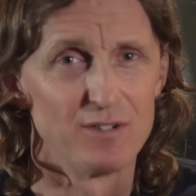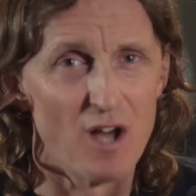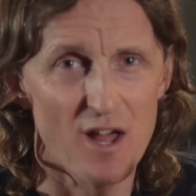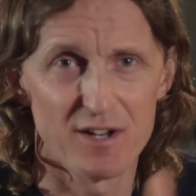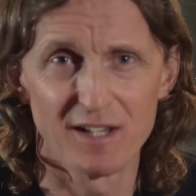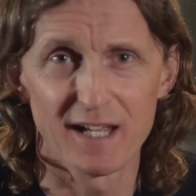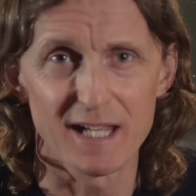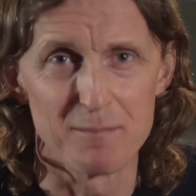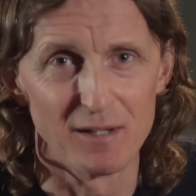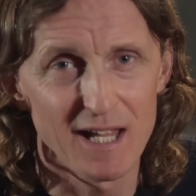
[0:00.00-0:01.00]
not unlike
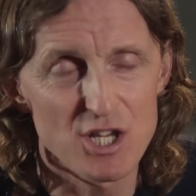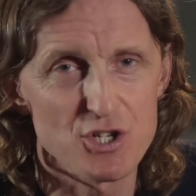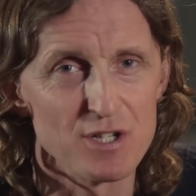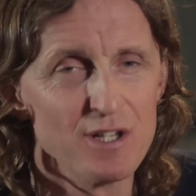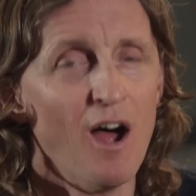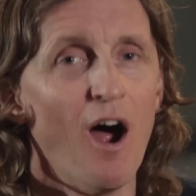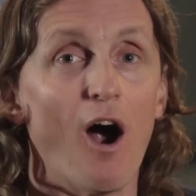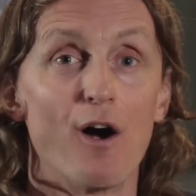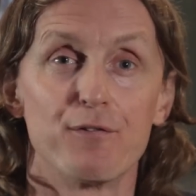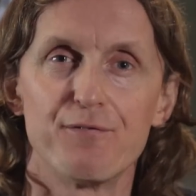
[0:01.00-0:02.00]
Immolation,
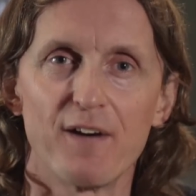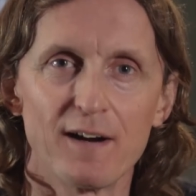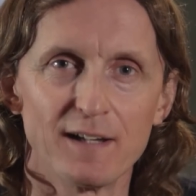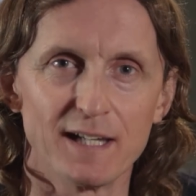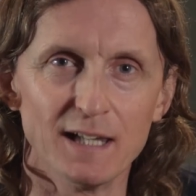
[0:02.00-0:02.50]
are fairly